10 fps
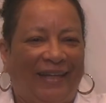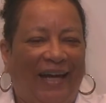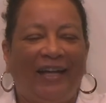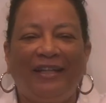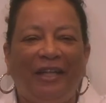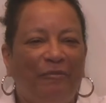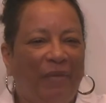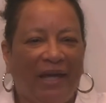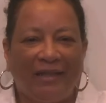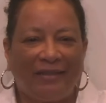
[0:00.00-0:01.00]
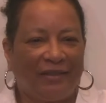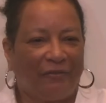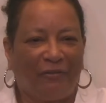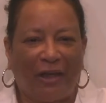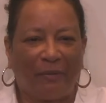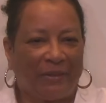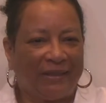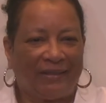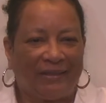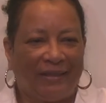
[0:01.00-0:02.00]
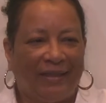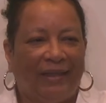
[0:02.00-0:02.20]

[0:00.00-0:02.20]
How did they manage their families?